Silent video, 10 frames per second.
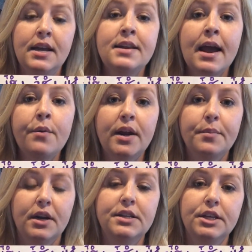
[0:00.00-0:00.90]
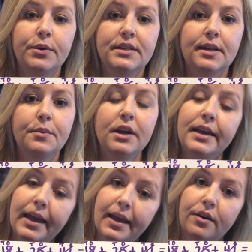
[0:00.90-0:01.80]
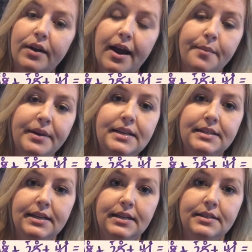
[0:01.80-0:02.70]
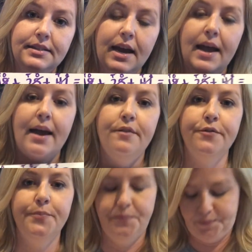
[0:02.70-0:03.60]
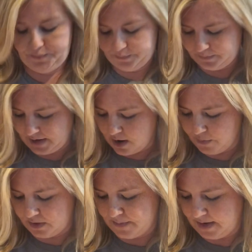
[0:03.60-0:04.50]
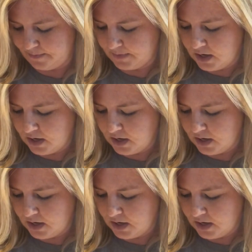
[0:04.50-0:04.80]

Now what I'm going to do is I'm going to count how many 10s I have. Count with me.